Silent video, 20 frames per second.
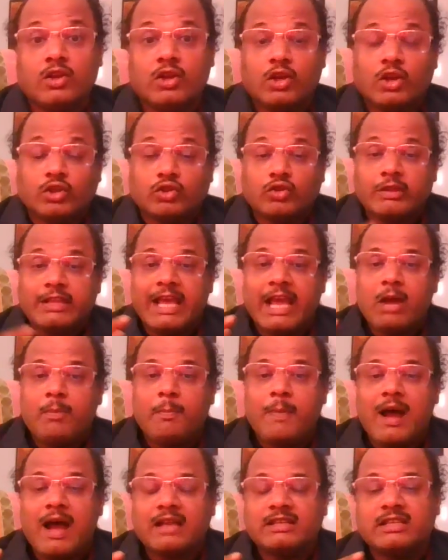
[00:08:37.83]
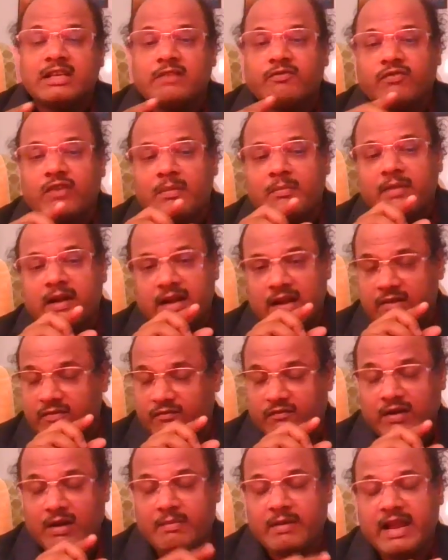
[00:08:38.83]
So they have passed
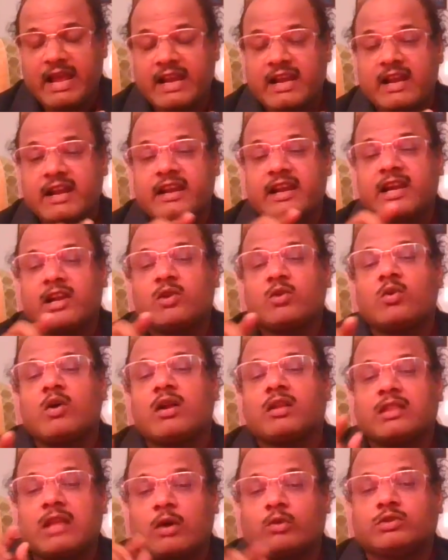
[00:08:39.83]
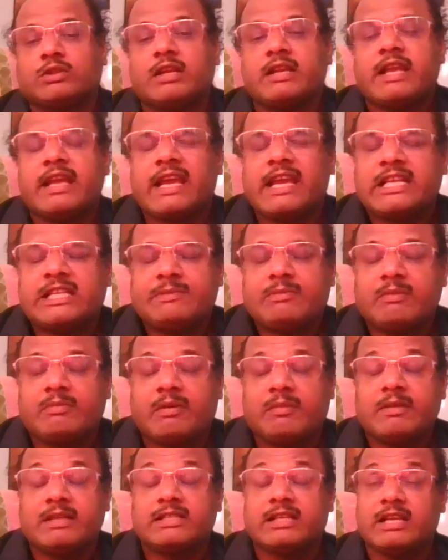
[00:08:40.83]
from 900 to 1000 age people
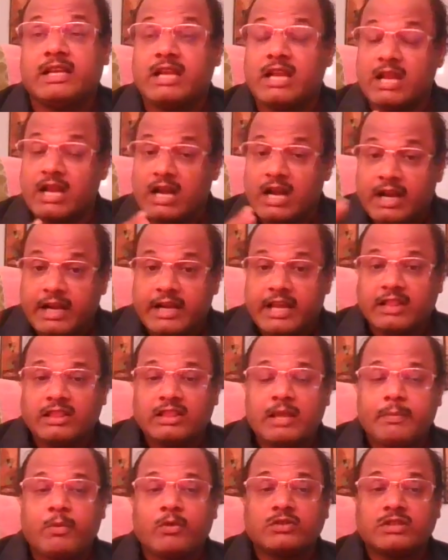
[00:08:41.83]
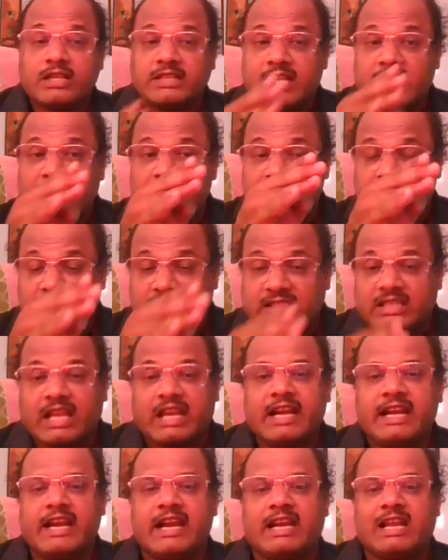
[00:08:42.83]
basically done the process, and these
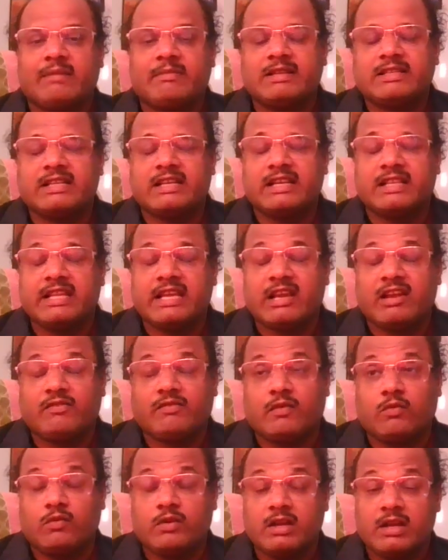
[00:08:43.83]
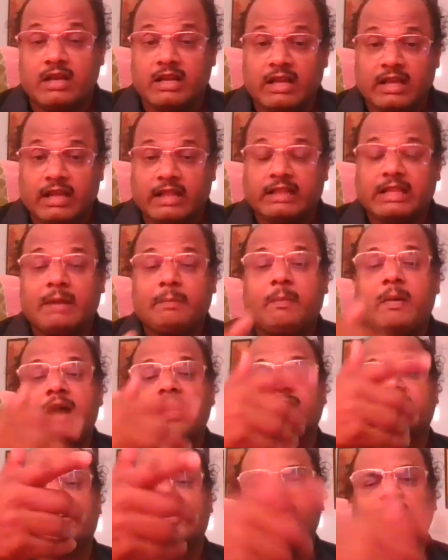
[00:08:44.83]
three data basically they have found, they
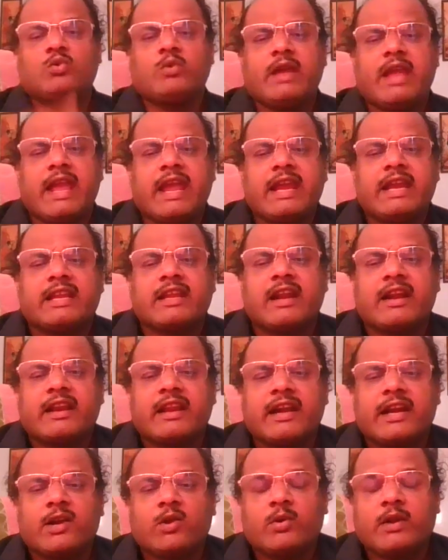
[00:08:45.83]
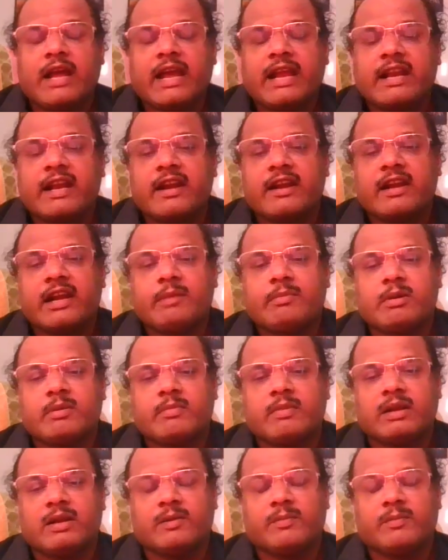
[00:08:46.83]
passed it to 800 to 900 people.